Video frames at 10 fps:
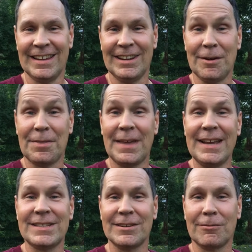
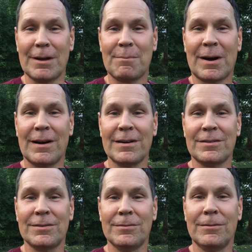Thanks in great part
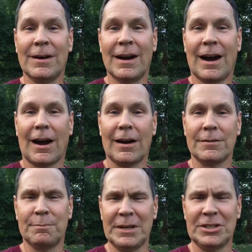to
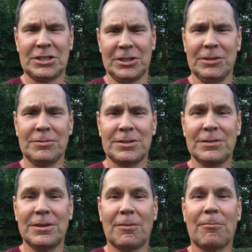our big salute
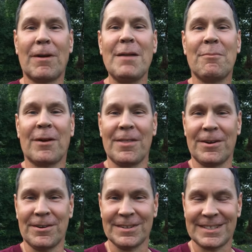to the Wright
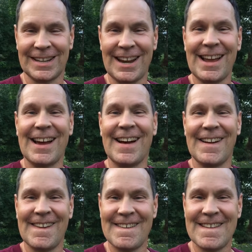brothers. Yeah.
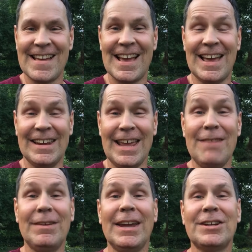And
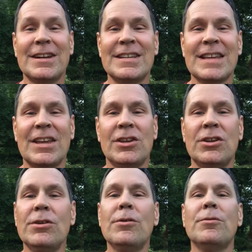aviation is a
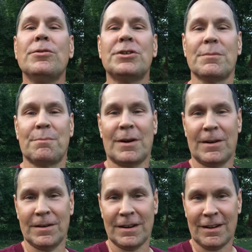huge
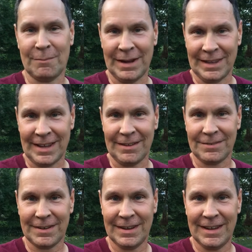part of my
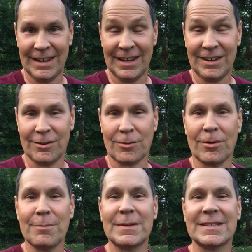life.
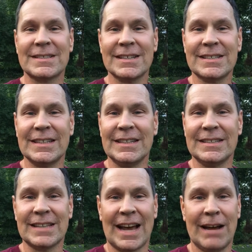Growing up in the
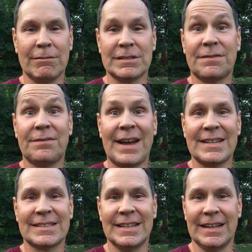60s, I was
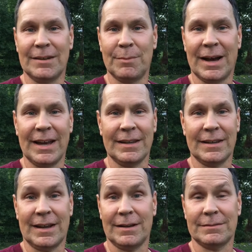fascinated by
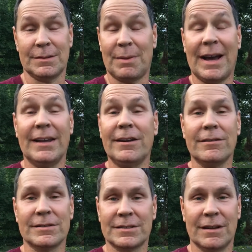the
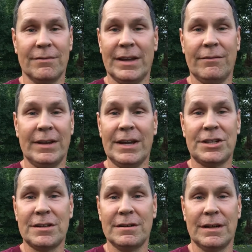pioneers of
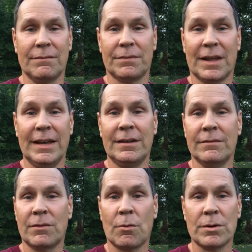aviation and flight, and
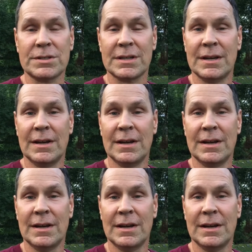of course,